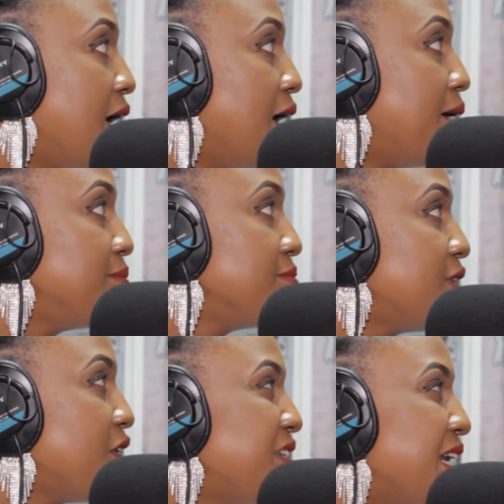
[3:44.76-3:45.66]

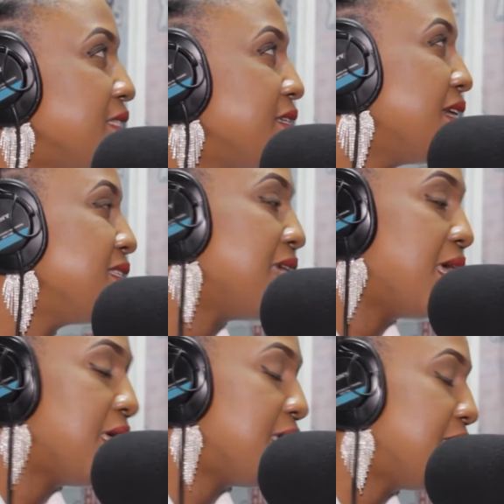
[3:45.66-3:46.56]
Around
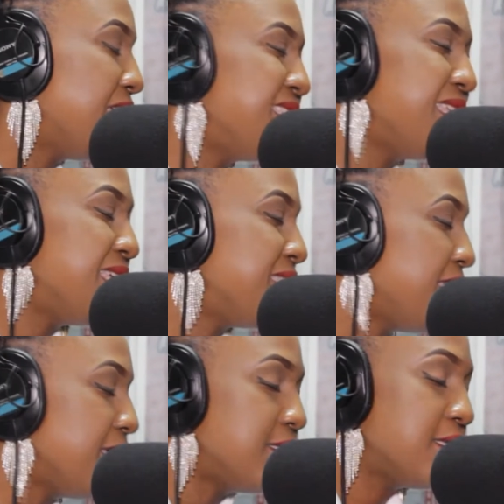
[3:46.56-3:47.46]

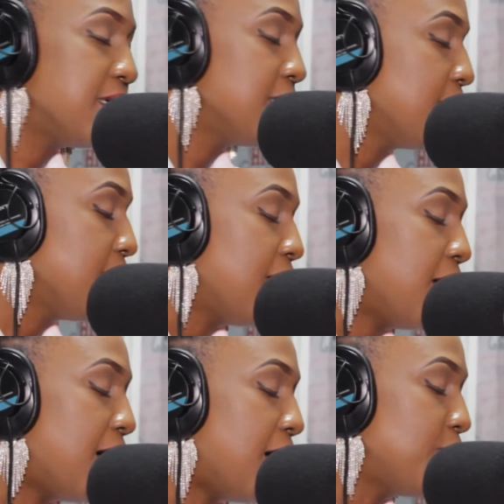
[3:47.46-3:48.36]
1988.
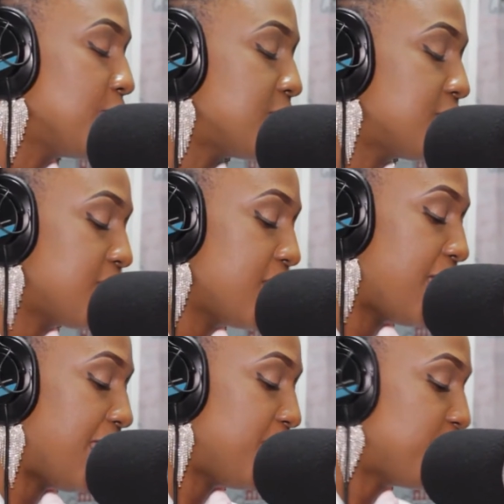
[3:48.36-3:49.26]
Then
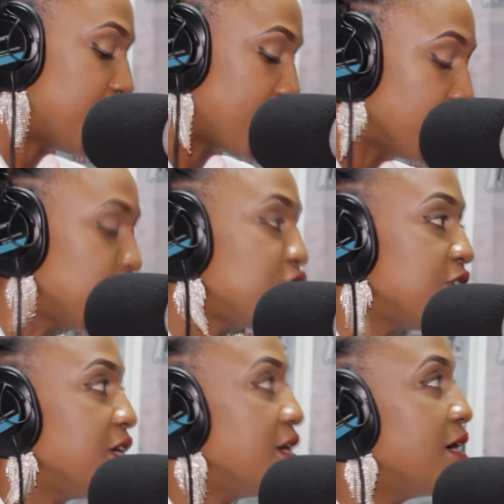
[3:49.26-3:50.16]
I left the
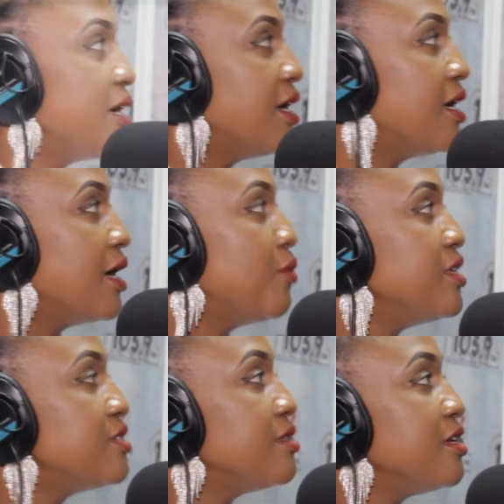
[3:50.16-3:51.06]
country and I
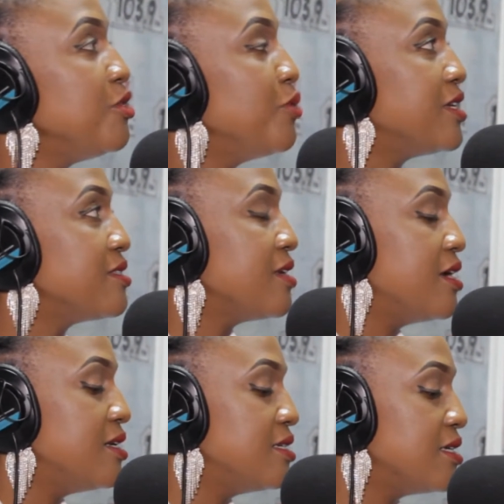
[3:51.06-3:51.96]
went to the US.
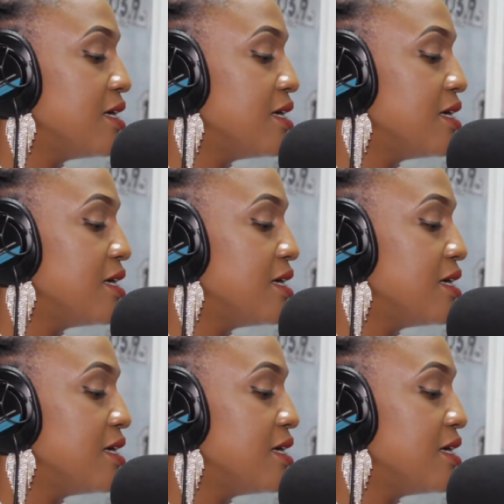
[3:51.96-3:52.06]
And